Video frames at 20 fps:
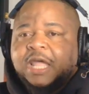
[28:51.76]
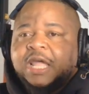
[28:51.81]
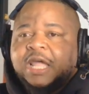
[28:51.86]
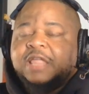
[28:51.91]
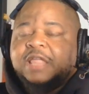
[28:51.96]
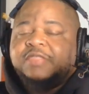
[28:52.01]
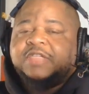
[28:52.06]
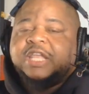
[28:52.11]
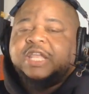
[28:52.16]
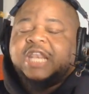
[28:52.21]

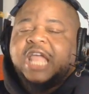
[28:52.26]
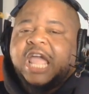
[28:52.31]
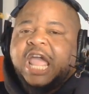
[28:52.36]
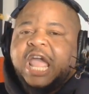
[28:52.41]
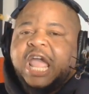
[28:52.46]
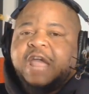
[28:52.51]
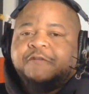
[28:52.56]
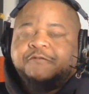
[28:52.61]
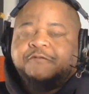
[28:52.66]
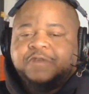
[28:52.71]
then
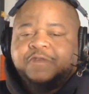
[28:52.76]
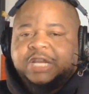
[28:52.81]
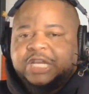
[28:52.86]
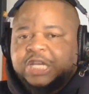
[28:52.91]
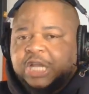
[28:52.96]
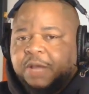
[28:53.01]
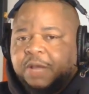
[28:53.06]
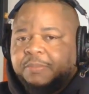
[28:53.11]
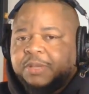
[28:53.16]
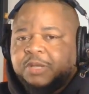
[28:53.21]
every
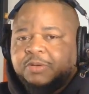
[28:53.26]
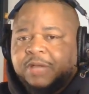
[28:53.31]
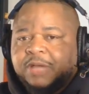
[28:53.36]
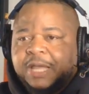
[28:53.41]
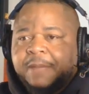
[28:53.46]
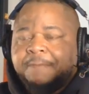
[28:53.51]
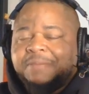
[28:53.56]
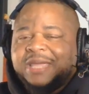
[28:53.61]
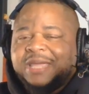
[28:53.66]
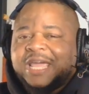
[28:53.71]

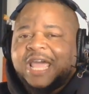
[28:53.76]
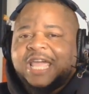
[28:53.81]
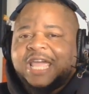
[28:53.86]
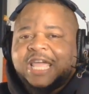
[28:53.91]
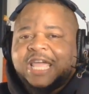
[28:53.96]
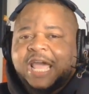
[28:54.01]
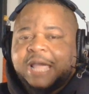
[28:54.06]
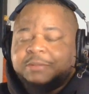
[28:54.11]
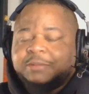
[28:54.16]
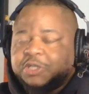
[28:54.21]
WNBA
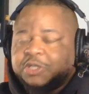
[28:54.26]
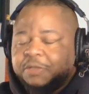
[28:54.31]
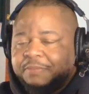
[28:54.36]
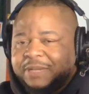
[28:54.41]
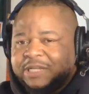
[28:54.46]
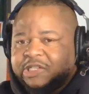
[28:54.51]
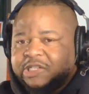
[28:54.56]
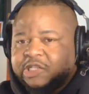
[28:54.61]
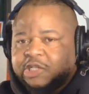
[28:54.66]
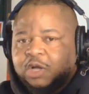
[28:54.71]
game should be
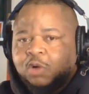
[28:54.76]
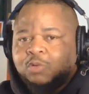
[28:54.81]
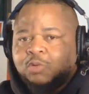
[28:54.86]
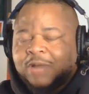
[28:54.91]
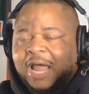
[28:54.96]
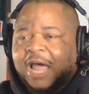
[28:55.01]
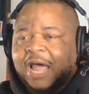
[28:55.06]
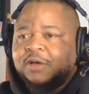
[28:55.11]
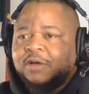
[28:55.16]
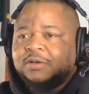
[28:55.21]
sold
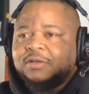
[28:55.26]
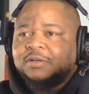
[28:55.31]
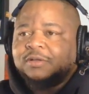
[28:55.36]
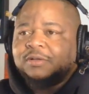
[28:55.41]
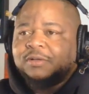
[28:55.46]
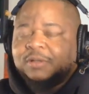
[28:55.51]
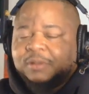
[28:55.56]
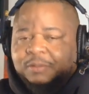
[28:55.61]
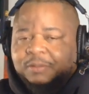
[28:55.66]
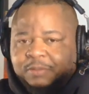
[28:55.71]
out
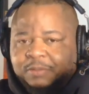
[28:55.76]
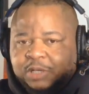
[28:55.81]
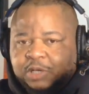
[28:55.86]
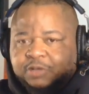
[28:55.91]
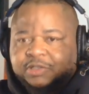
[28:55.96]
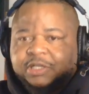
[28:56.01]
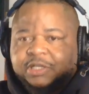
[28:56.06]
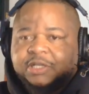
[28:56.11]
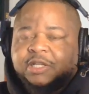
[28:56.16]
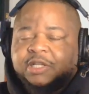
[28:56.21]

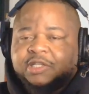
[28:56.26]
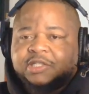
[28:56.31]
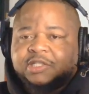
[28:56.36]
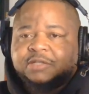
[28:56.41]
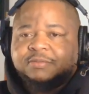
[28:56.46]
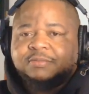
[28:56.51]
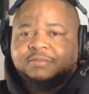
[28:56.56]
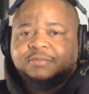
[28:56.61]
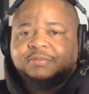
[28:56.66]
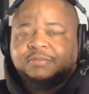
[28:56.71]
using this
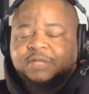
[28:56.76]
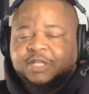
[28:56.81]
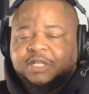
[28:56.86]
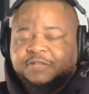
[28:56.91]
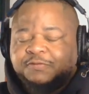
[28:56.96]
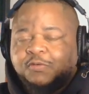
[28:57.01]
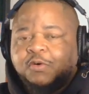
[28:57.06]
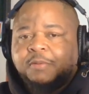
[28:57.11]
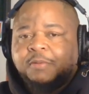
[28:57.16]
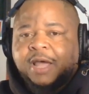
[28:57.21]

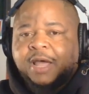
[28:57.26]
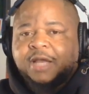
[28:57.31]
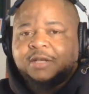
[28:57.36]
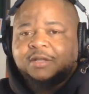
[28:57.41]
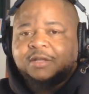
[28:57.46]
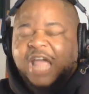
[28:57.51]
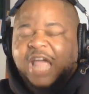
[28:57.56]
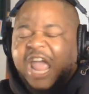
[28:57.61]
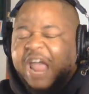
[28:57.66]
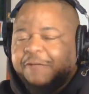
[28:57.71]
format.
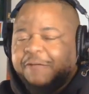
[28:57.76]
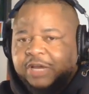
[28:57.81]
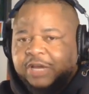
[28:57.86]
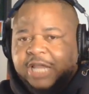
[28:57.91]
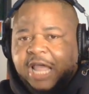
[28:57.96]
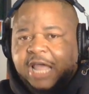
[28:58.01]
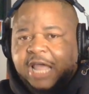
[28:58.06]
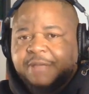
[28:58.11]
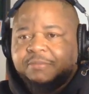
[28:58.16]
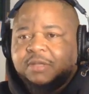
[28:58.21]
Every
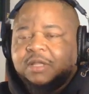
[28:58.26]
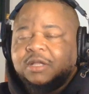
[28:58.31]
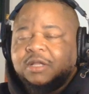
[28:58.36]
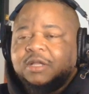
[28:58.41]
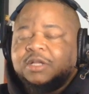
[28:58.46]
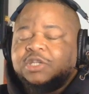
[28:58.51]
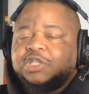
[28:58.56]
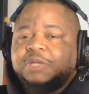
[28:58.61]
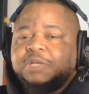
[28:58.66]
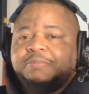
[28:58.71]
game
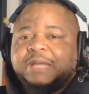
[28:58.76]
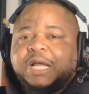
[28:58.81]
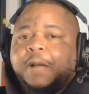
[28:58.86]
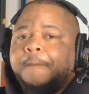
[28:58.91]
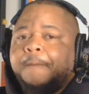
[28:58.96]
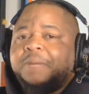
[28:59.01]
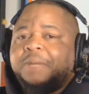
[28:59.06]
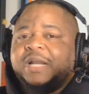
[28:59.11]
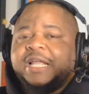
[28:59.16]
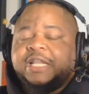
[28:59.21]
should be
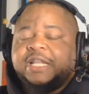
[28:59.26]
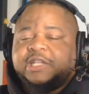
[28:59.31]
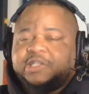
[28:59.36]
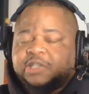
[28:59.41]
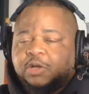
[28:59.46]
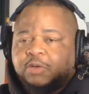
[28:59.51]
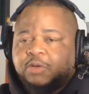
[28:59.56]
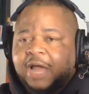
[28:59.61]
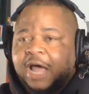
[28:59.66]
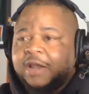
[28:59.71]
completely
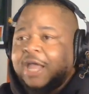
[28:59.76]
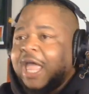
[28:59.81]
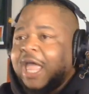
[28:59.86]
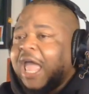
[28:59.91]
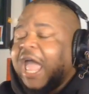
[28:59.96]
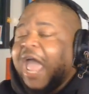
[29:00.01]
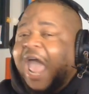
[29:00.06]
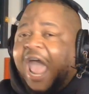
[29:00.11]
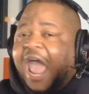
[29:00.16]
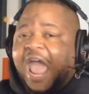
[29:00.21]
sold out.
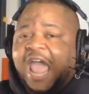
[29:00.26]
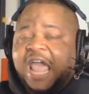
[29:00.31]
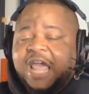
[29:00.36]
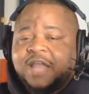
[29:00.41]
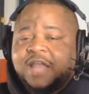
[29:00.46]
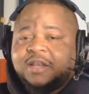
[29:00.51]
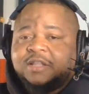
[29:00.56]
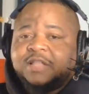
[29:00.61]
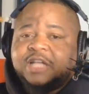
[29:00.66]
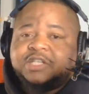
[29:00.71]

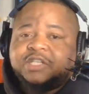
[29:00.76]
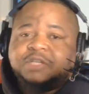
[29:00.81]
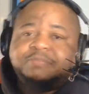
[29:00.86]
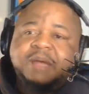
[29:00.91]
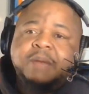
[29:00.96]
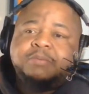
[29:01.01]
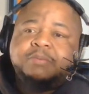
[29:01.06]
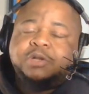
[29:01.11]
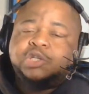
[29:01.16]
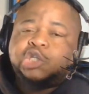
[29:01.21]
And they should be
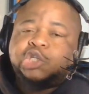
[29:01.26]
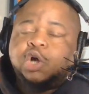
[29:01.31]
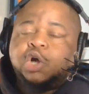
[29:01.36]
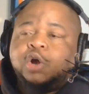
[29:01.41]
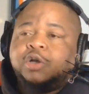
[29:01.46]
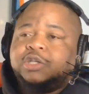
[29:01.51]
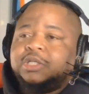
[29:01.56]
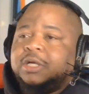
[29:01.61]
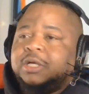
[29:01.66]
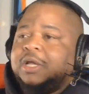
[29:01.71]
able to
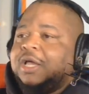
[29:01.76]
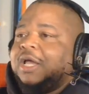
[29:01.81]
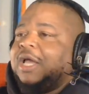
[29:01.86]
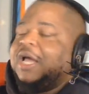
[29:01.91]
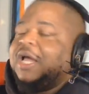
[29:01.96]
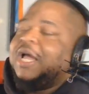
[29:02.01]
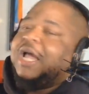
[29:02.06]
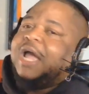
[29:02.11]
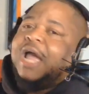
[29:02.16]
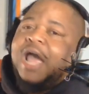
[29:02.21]
charge
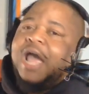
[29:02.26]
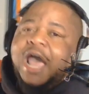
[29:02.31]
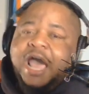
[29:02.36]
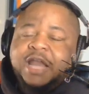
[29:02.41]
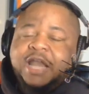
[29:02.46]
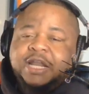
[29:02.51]
an